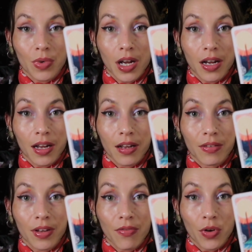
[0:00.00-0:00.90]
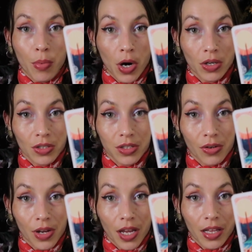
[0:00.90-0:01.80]
uh, if your partner's
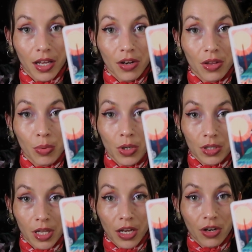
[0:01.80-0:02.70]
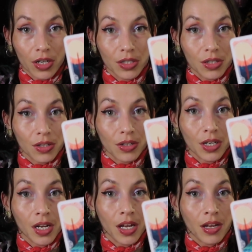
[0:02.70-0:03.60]
doing it, like, or the person that you're
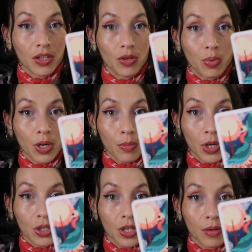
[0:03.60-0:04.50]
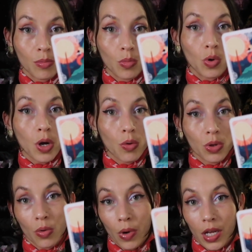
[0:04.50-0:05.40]
into. You pretty much um, will go
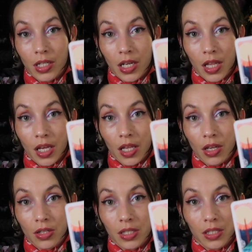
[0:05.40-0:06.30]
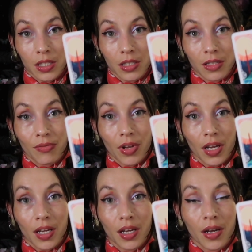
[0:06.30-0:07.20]
with the wind. I think there's a sense of
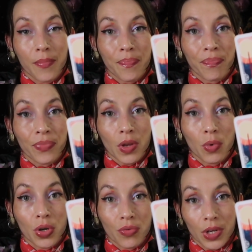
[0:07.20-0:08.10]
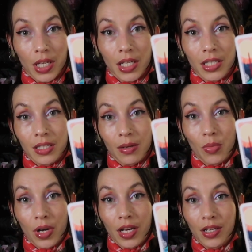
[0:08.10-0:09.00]
like, when you're really into
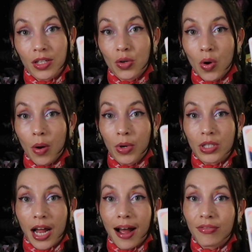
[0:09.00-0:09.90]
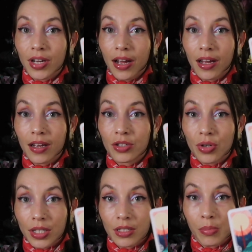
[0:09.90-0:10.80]
someone, you almost have to
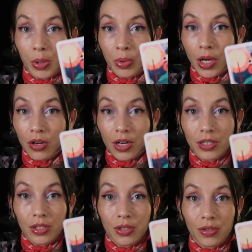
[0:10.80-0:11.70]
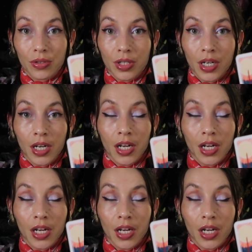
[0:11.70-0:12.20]
trust the people that you're into.